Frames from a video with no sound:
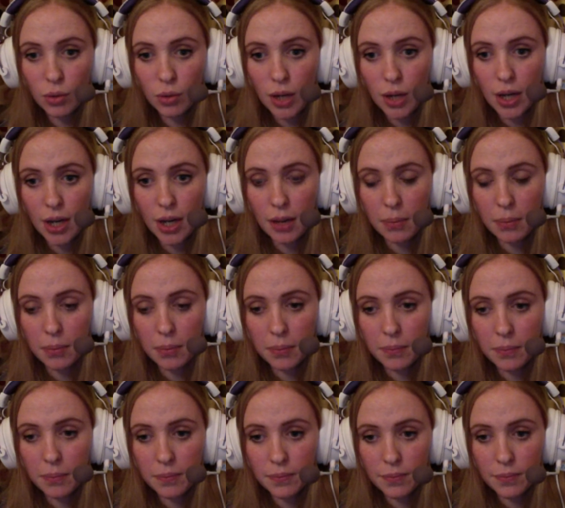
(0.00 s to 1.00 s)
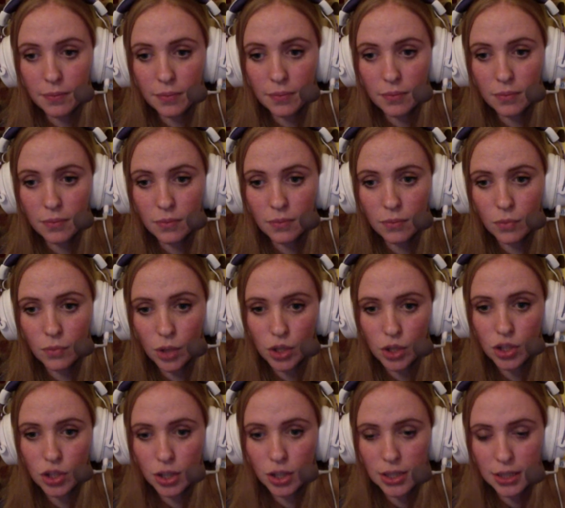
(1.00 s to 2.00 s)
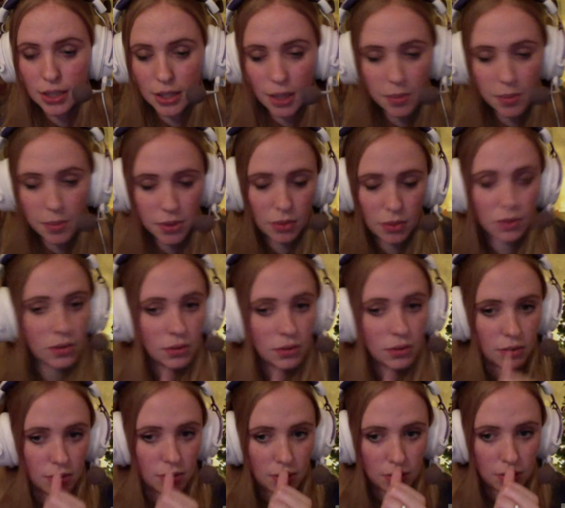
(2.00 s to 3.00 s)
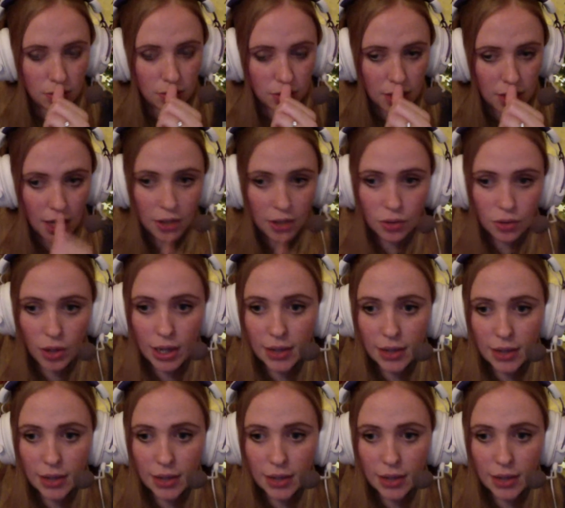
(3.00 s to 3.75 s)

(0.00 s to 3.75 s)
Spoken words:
What did you guys think of the episode? Dan, Greg?